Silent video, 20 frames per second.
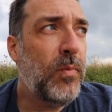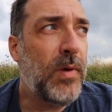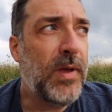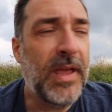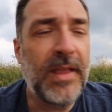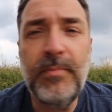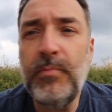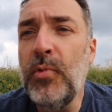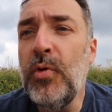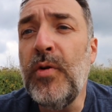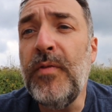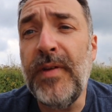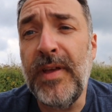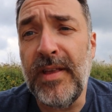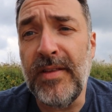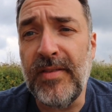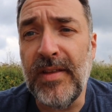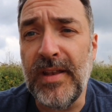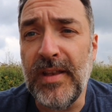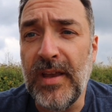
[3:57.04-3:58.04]
In
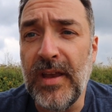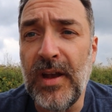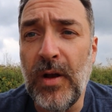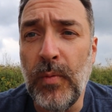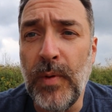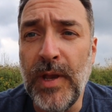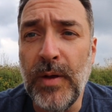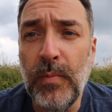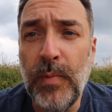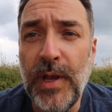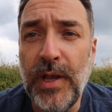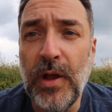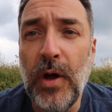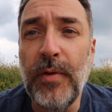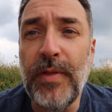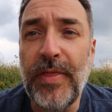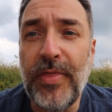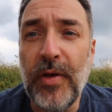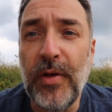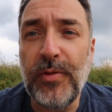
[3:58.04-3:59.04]
movies, and we
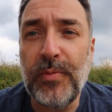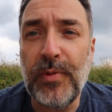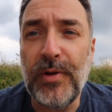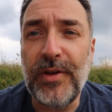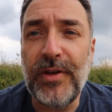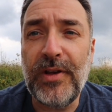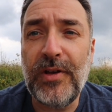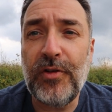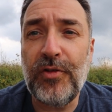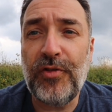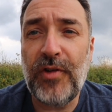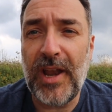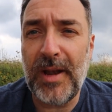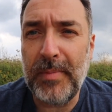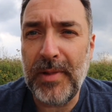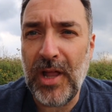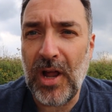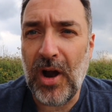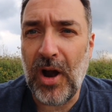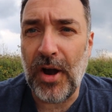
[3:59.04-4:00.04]
know that those were
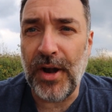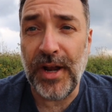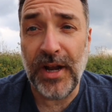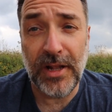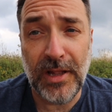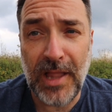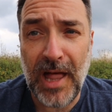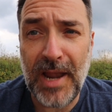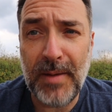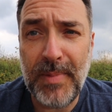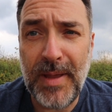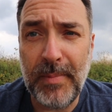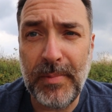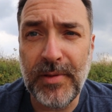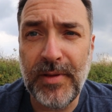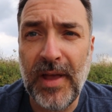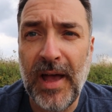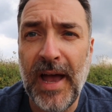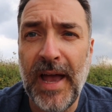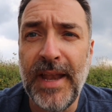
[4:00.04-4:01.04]
incredibly hard, lot of
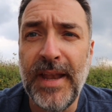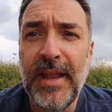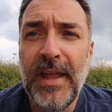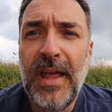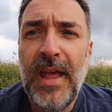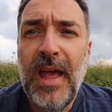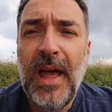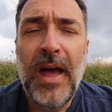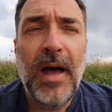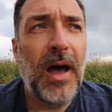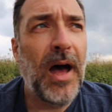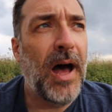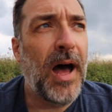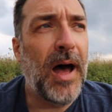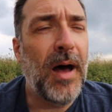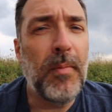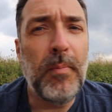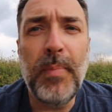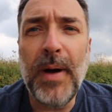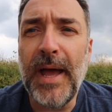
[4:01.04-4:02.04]
people died.
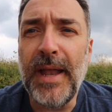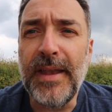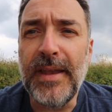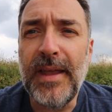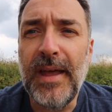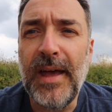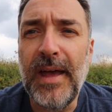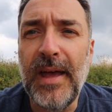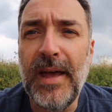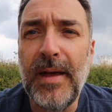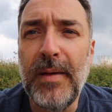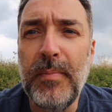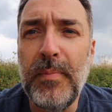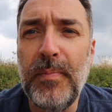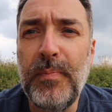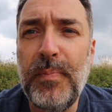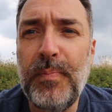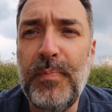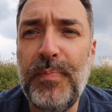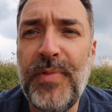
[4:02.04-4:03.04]
But
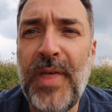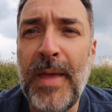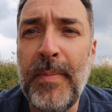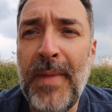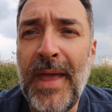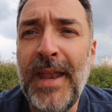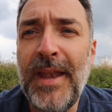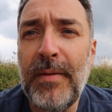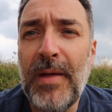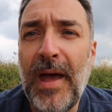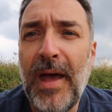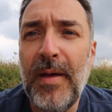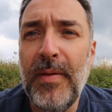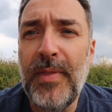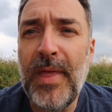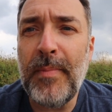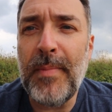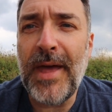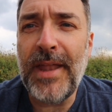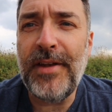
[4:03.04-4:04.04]
they
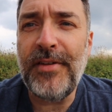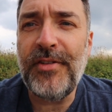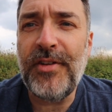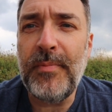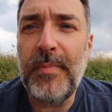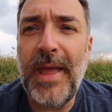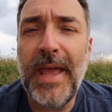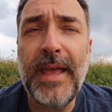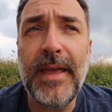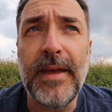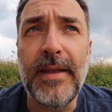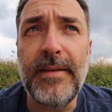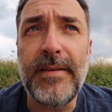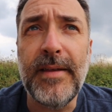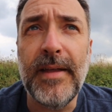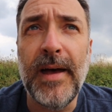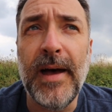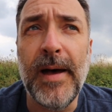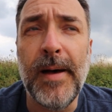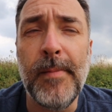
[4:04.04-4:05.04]
managed to make
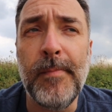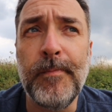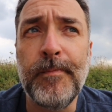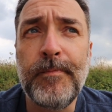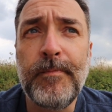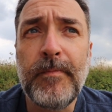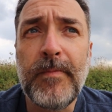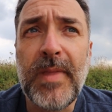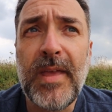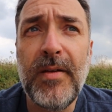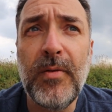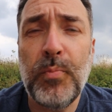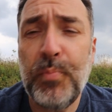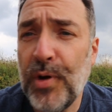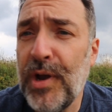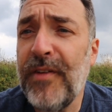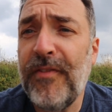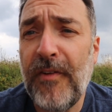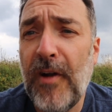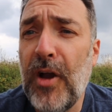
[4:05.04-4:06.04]
it
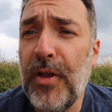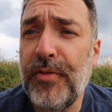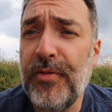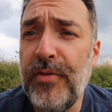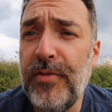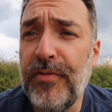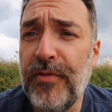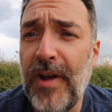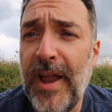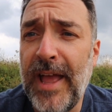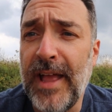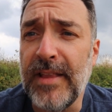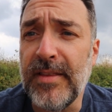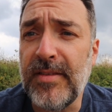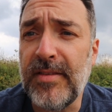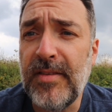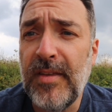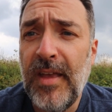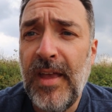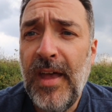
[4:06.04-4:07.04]
pretty far through
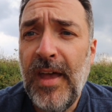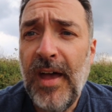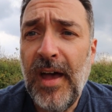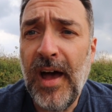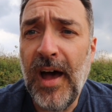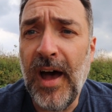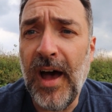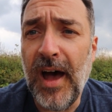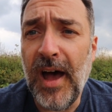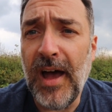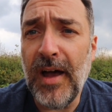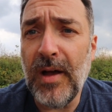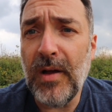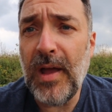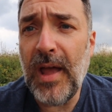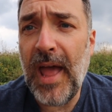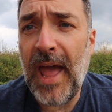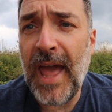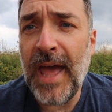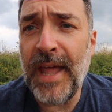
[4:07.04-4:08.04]
France.
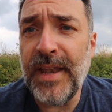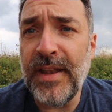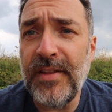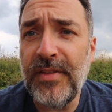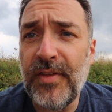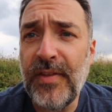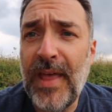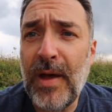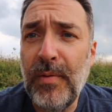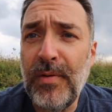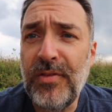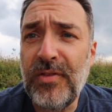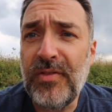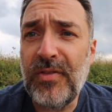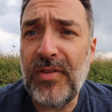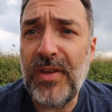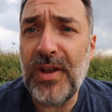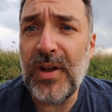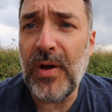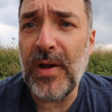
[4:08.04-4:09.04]
And so that
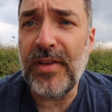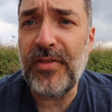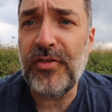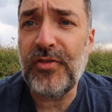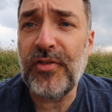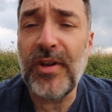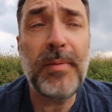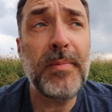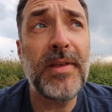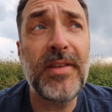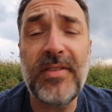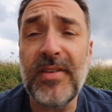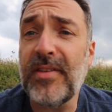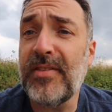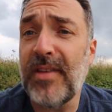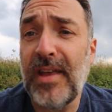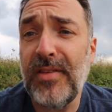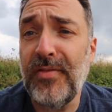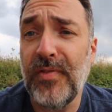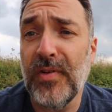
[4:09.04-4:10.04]
was, extremely
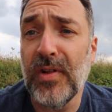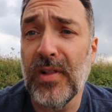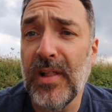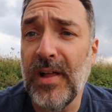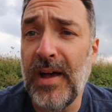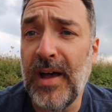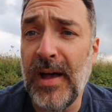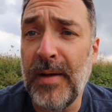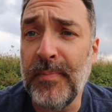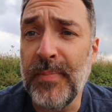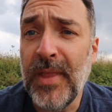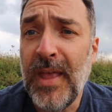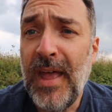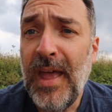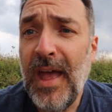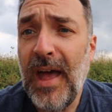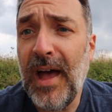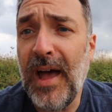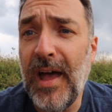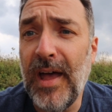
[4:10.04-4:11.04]
successful.
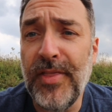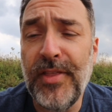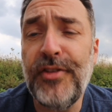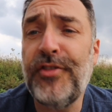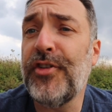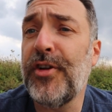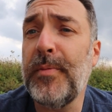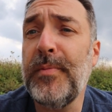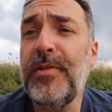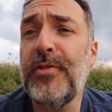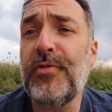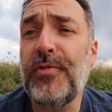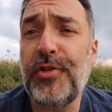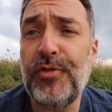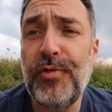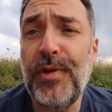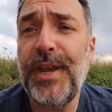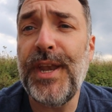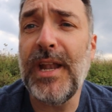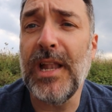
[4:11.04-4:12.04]
The Germans
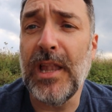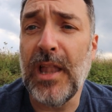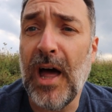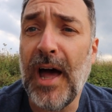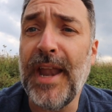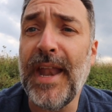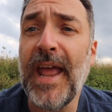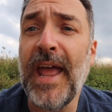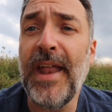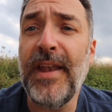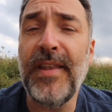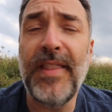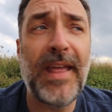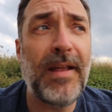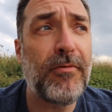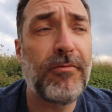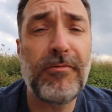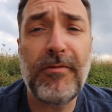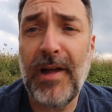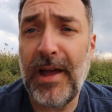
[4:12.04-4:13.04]
retreated a lot, and
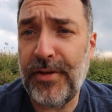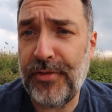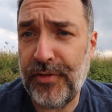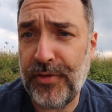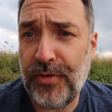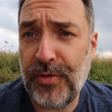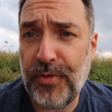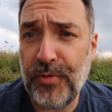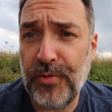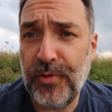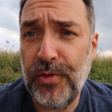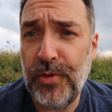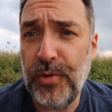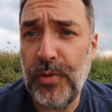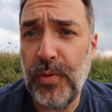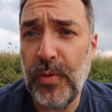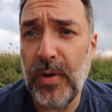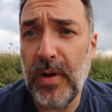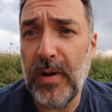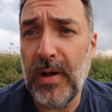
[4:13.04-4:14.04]
they rushed
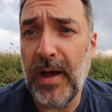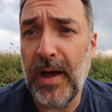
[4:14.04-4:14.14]
through